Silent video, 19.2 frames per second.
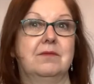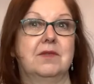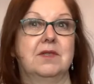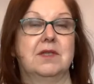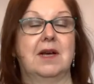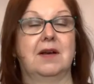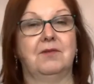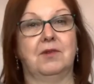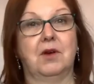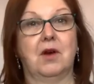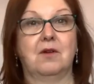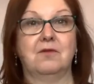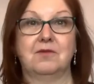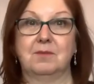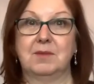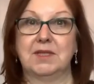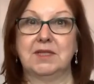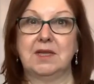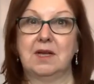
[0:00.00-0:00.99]
to have a go
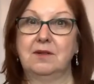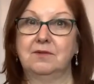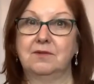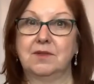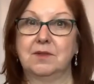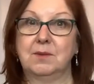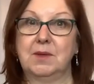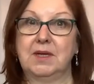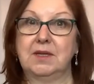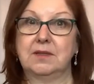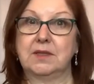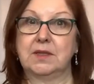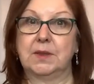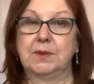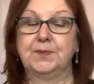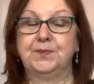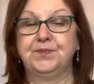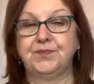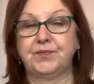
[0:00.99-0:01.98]
for myself as well.
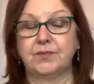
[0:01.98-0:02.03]
So